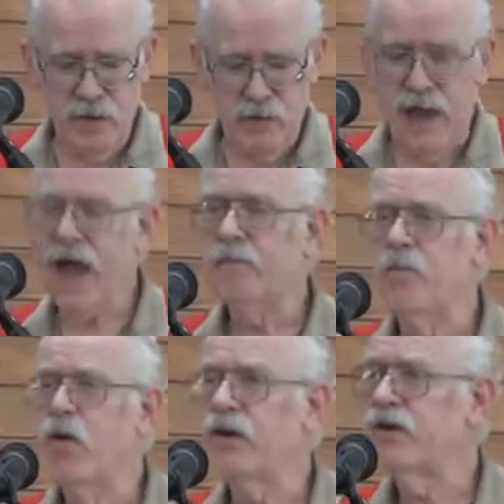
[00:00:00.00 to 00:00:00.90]
We had
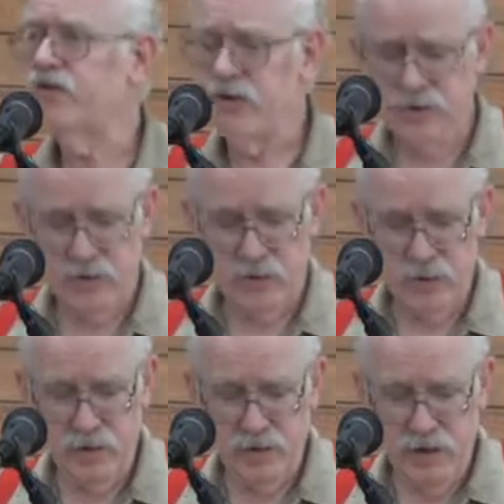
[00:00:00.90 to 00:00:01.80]
more to do
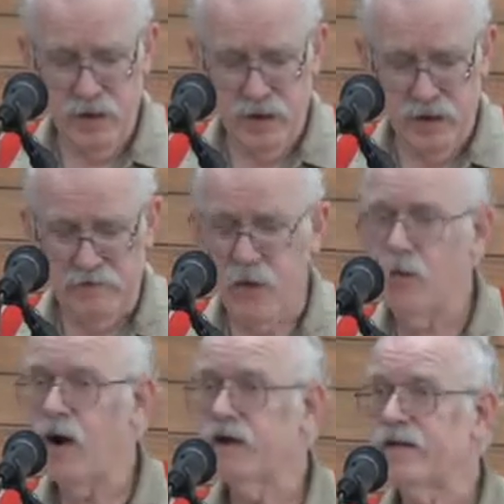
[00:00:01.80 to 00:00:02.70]
if we
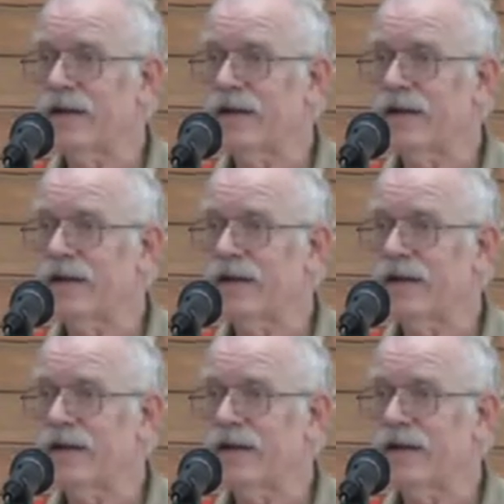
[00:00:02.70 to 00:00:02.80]
wanted